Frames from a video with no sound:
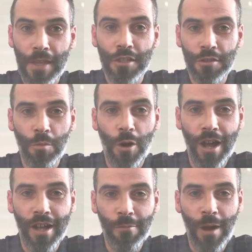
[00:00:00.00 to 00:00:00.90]
this is
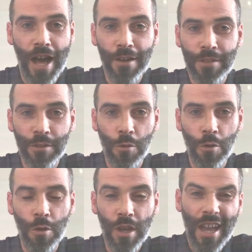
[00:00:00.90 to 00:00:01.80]
what I have to
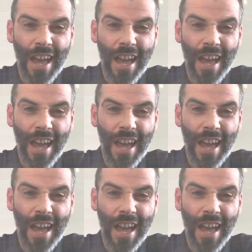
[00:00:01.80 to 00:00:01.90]
do.